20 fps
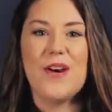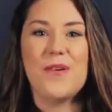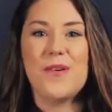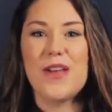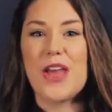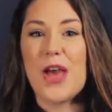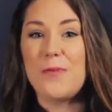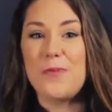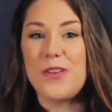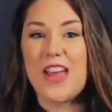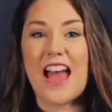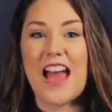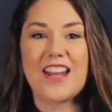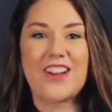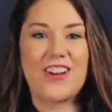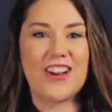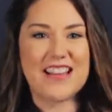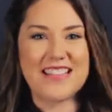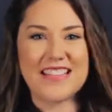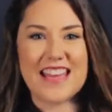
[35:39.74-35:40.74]
We hope you had a
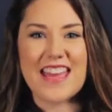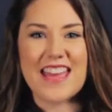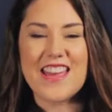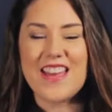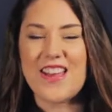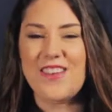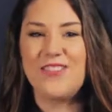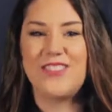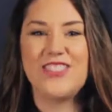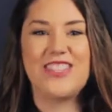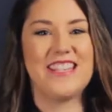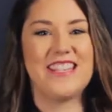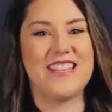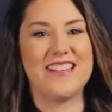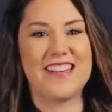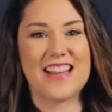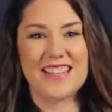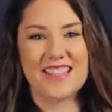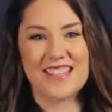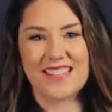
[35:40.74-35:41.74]
great day, and we'll see you
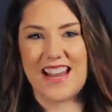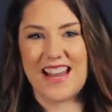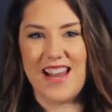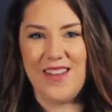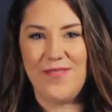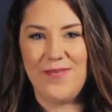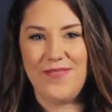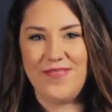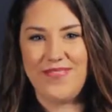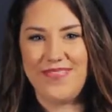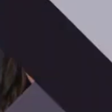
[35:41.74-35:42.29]
next time.